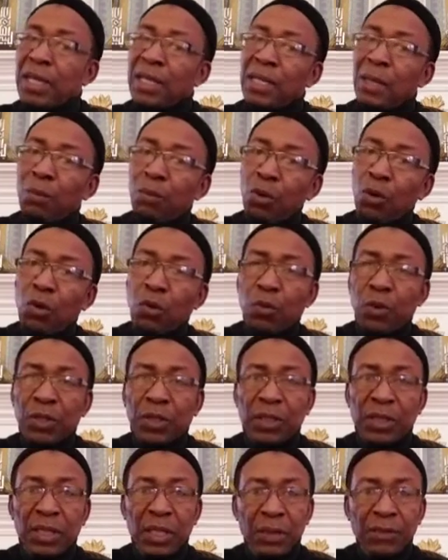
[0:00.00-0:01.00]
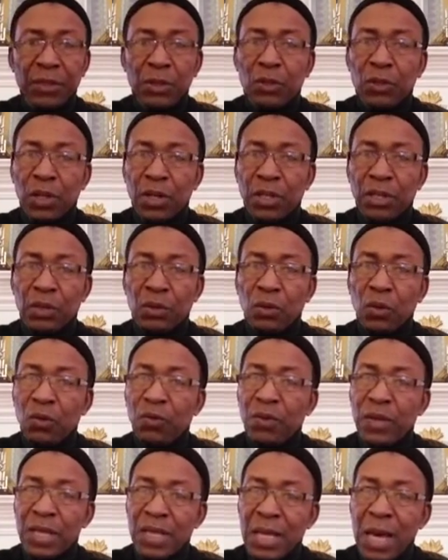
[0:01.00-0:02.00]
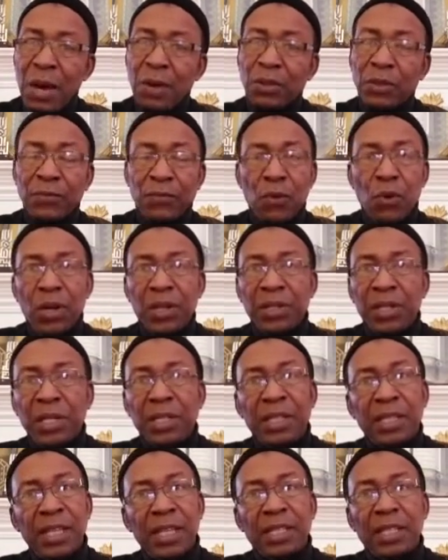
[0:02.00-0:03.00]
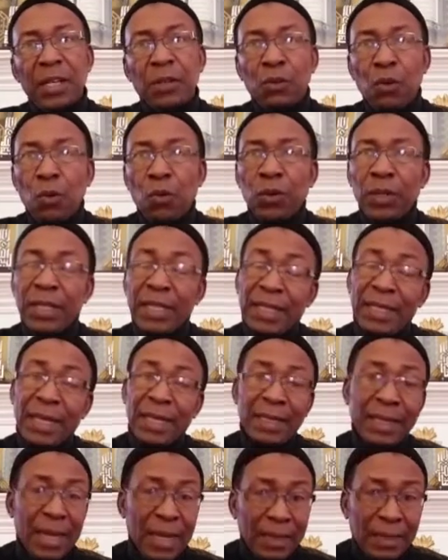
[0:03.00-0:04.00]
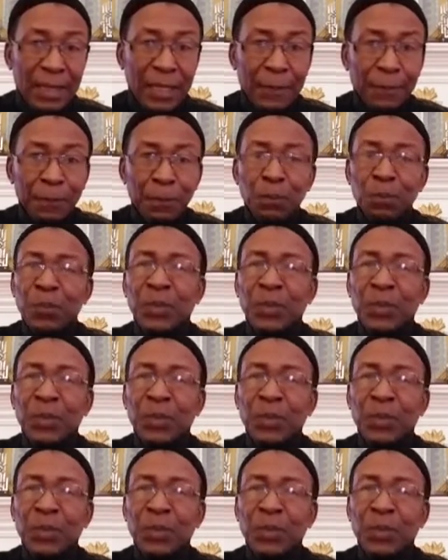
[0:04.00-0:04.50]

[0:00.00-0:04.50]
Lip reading: the book was given to us over 1,400 years ago in the desert?